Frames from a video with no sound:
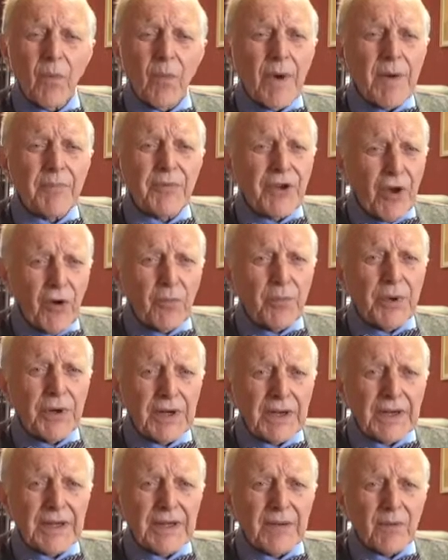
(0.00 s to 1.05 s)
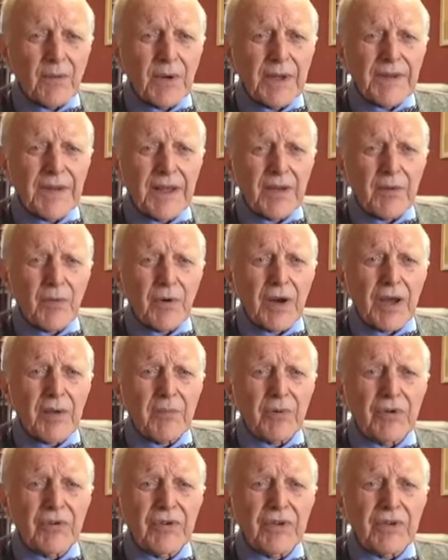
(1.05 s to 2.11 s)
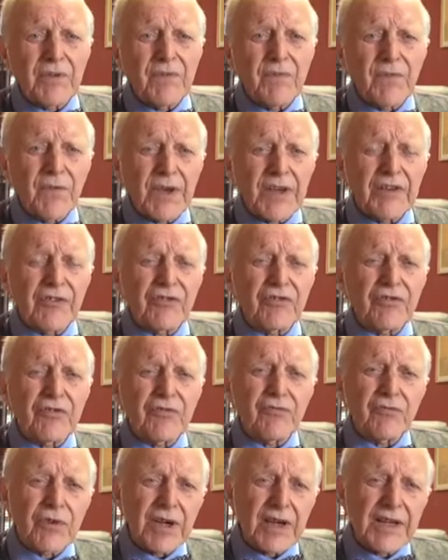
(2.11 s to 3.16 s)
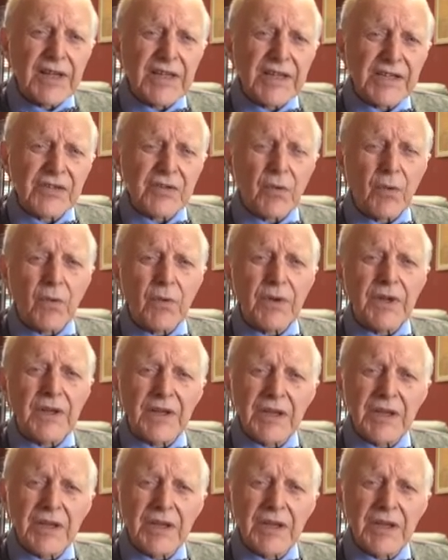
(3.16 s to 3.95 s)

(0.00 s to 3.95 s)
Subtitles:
wept openly when they were able to confess and release all the